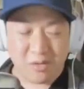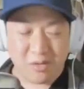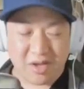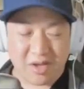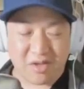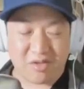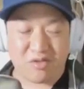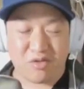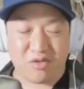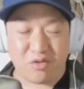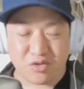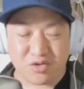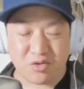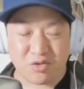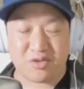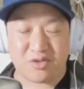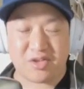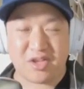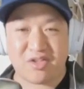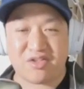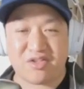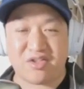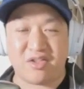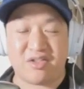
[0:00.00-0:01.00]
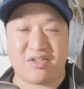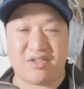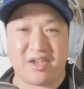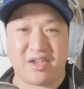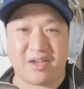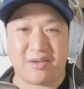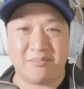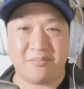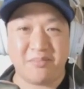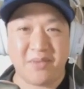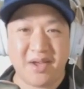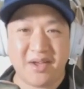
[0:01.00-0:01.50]
let social
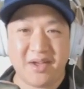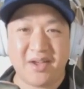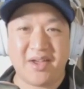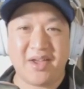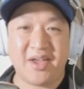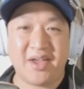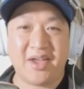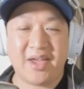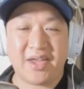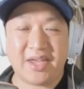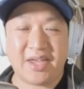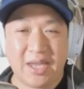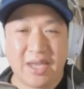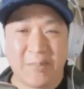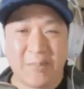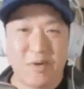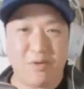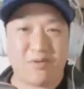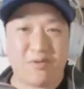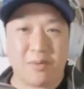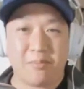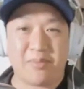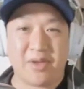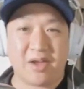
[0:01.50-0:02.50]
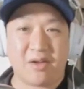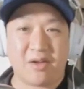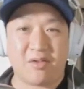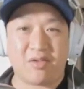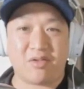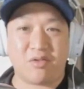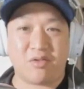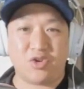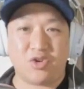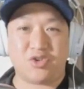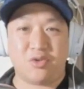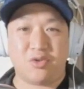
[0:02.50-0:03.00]
distancing keep you from being
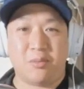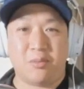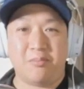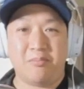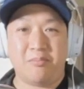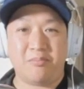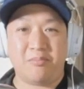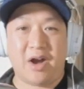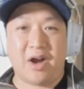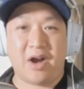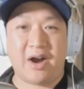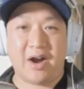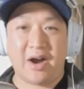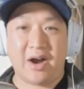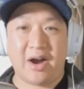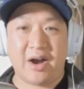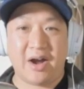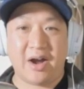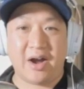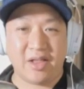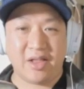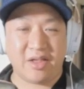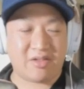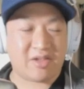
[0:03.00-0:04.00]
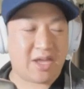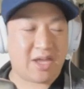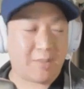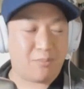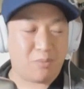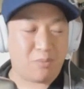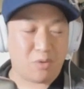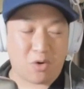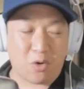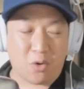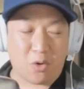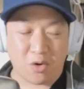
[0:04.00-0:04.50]
social. Let's
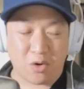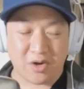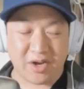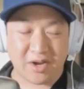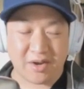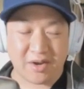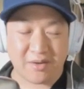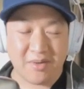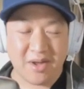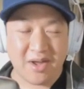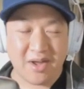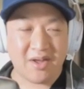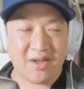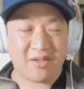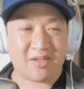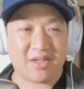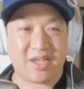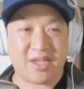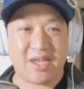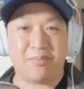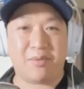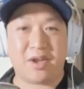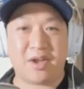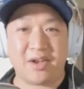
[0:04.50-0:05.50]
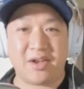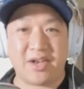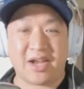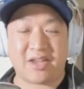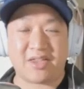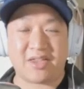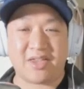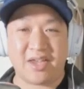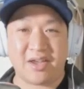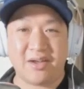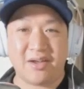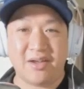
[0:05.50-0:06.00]
keep recording, let's keep
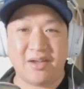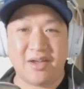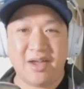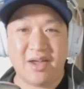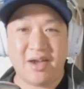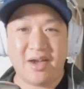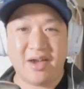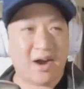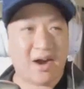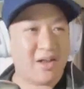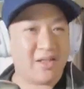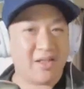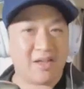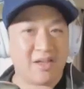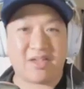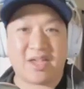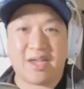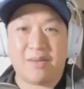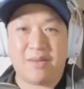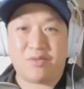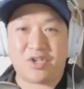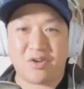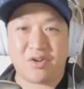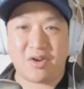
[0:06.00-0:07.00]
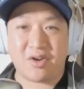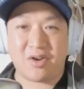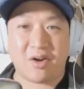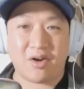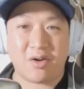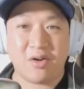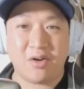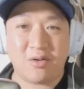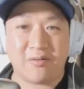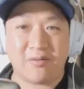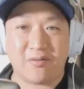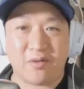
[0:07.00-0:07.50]
connecting, let's keep sharing
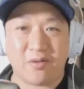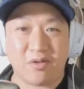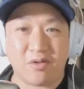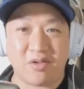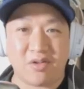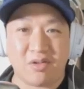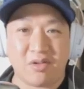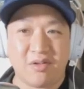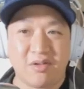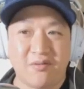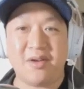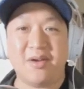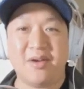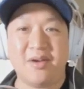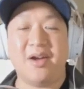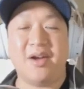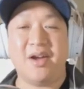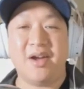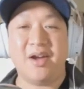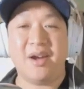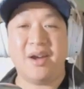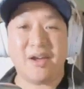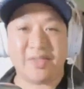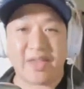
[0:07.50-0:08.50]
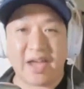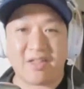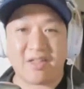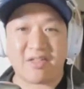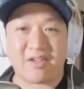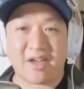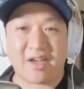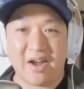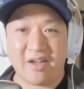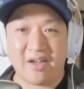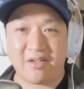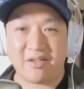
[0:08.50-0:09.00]
our universes.
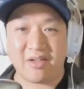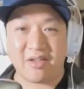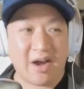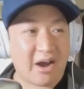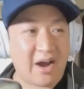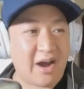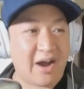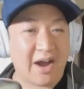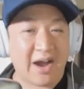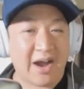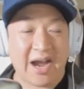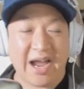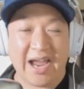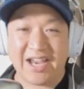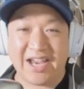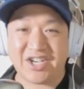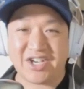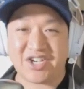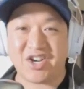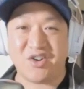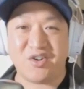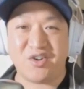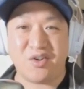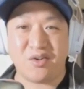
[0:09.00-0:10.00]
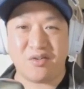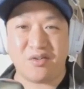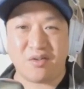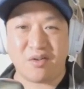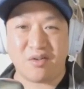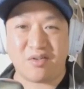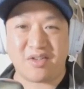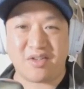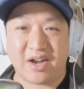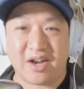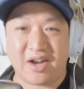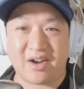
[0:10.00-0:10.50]
Thanks, guys.
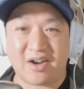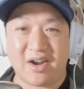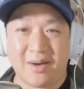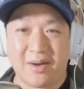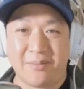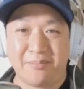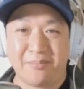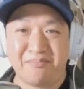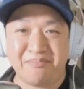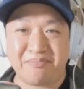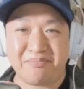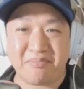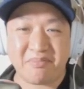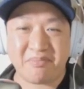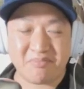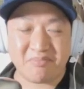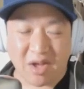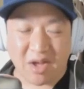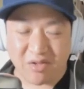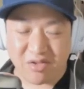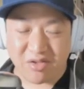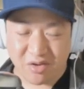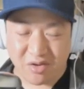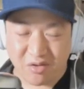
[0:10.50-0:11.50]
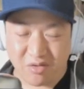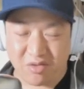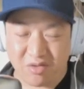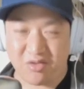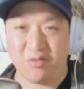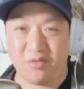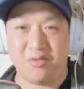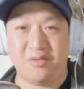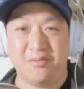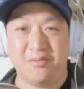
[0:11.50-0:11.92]
ashareduniverse.com. I'll see you soon.